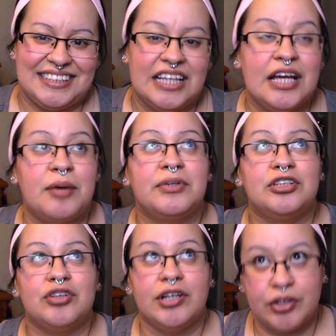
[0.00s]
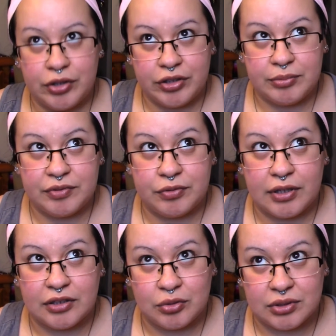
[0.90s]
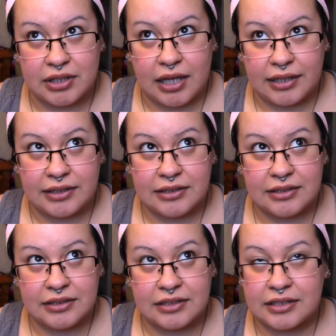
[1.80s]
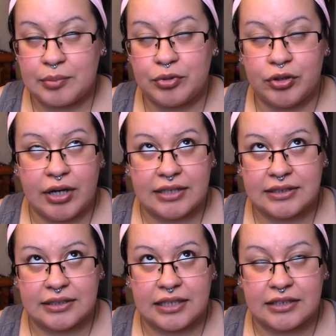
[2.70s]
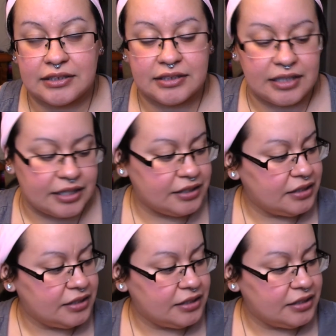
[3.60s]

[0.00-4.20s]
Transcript: I'm gonna try to hurry before I lose light because I procrastinated today.